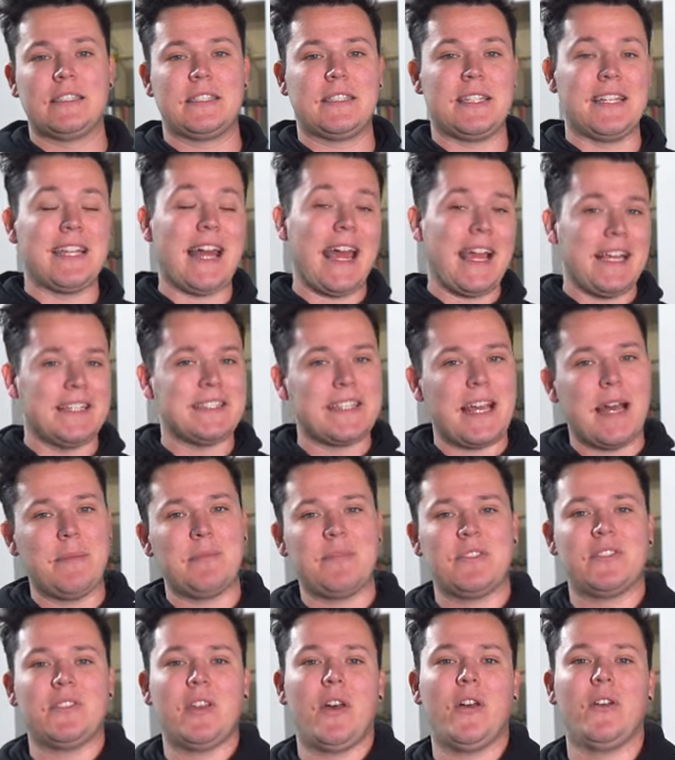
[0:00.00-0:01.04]
Today's
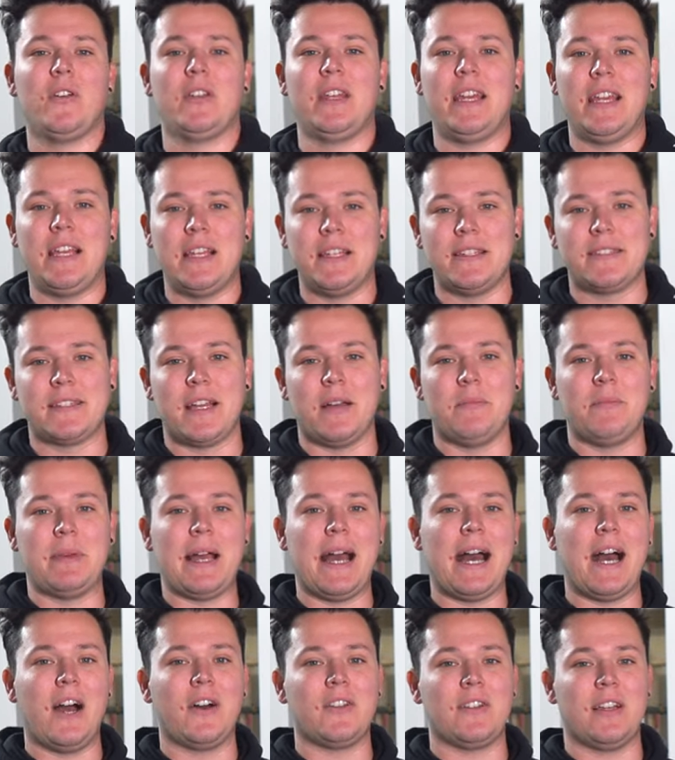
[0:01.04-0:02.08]
episode is
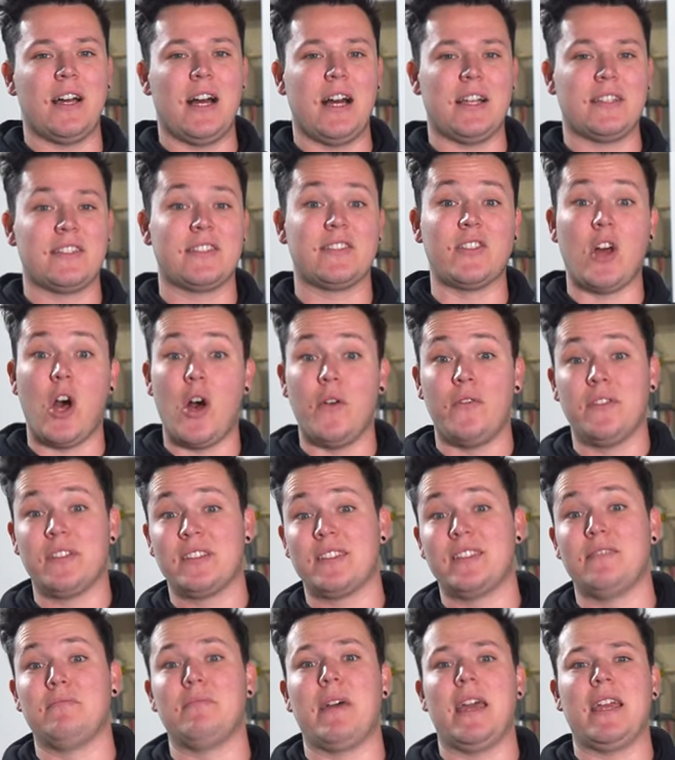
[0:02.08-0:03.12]
about uh,
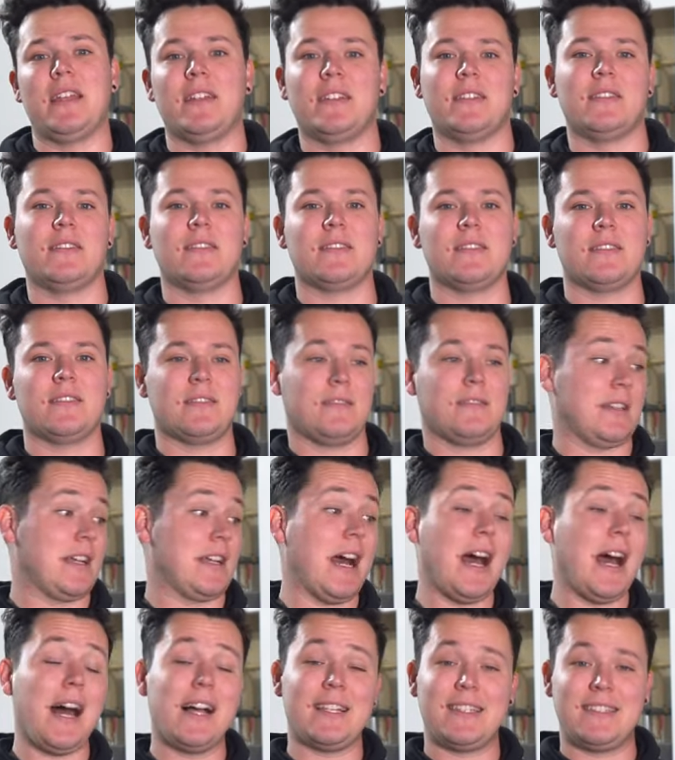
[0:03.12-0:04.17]
service and maintenance. The
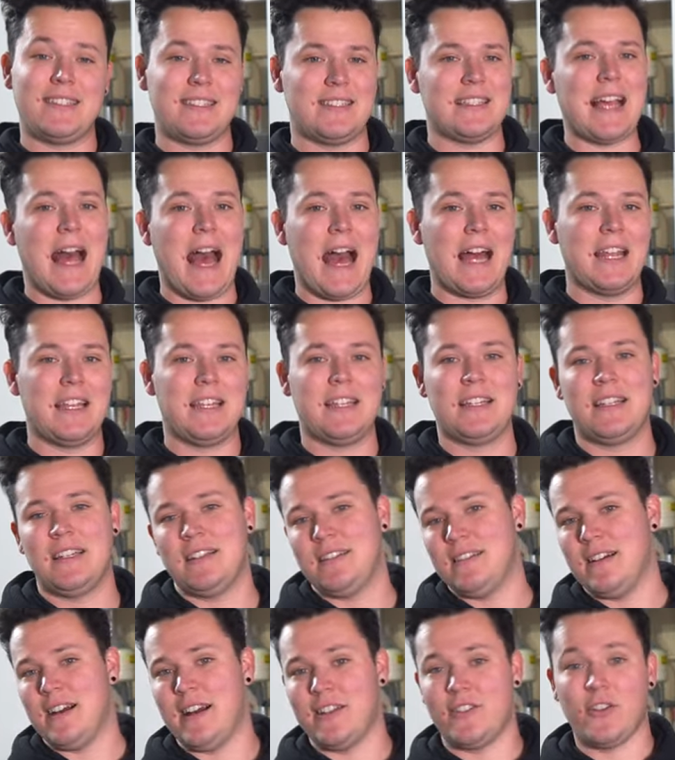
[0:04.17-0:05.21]
car's sat.
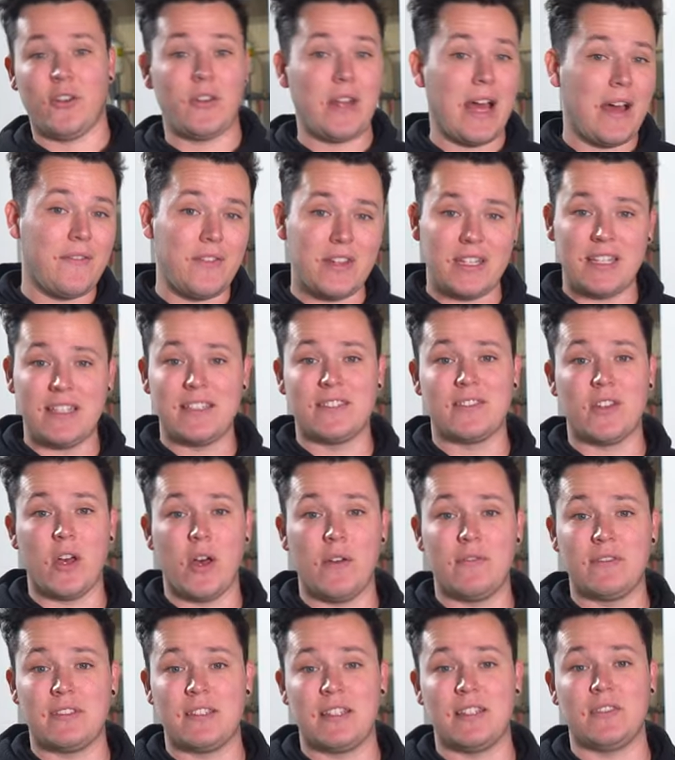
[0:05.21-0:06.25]
I don't have any
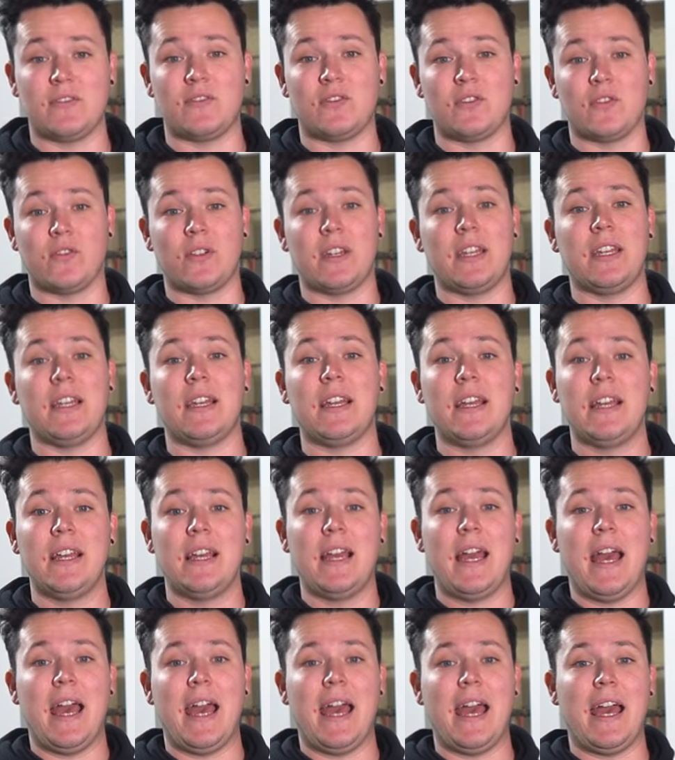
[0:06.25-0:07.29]
service history,
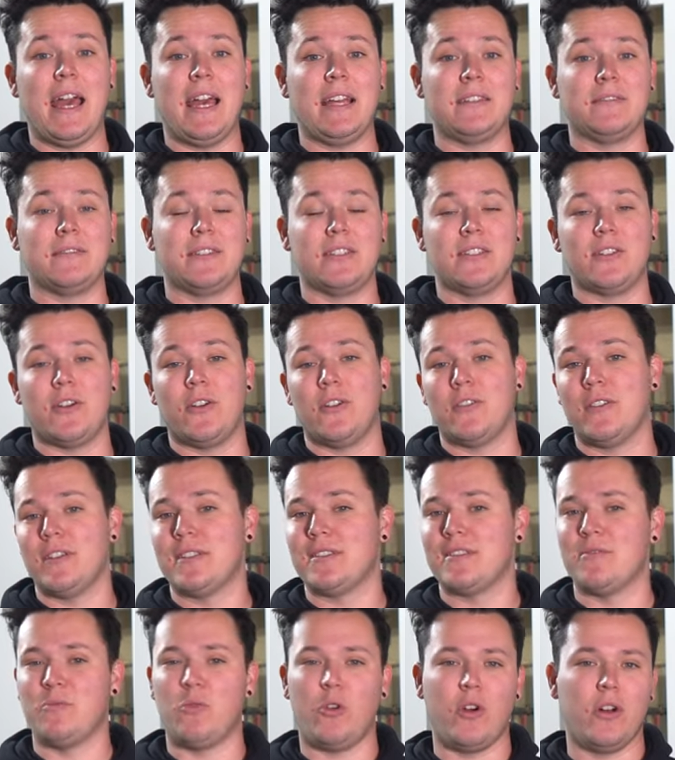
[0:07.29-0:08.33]
and you know there's
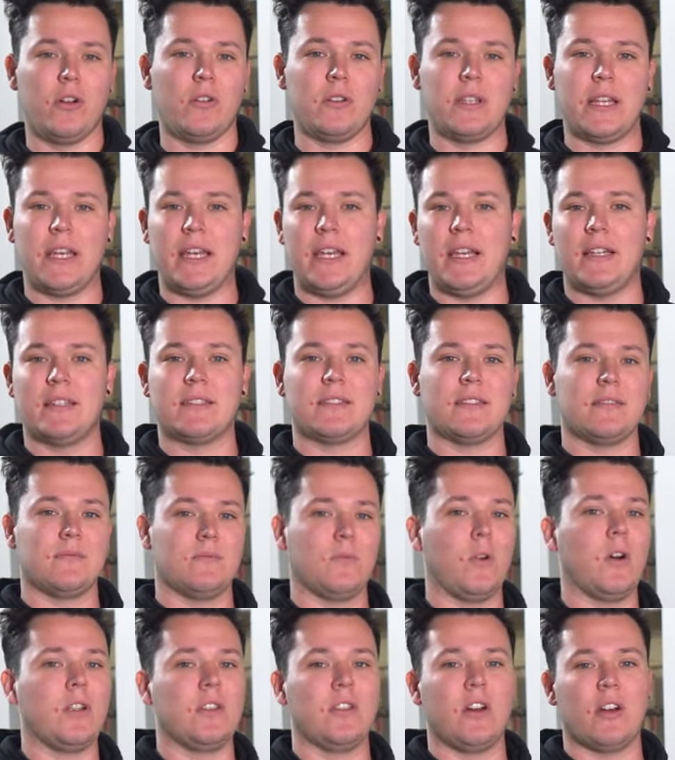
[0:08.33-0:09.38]
some oil leaks and
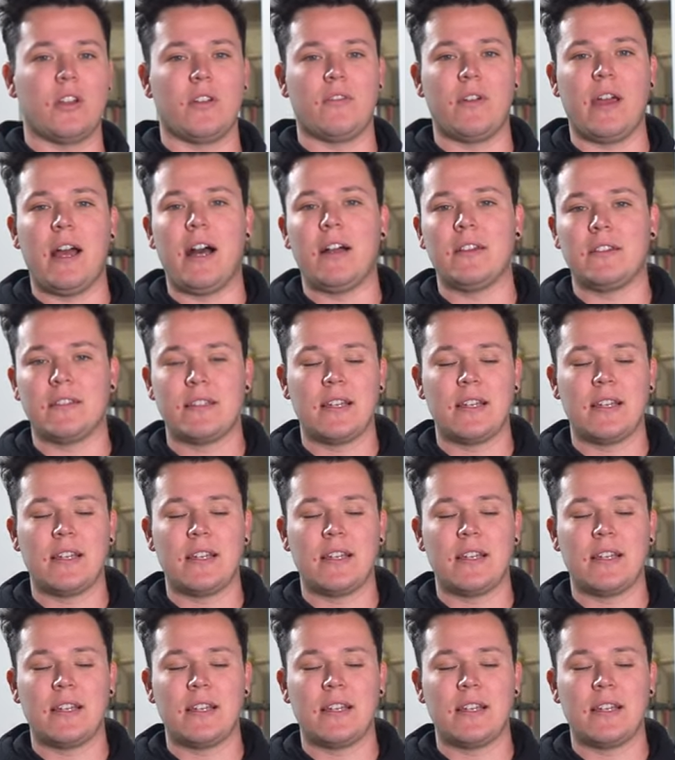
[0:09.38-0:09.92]
whatnot around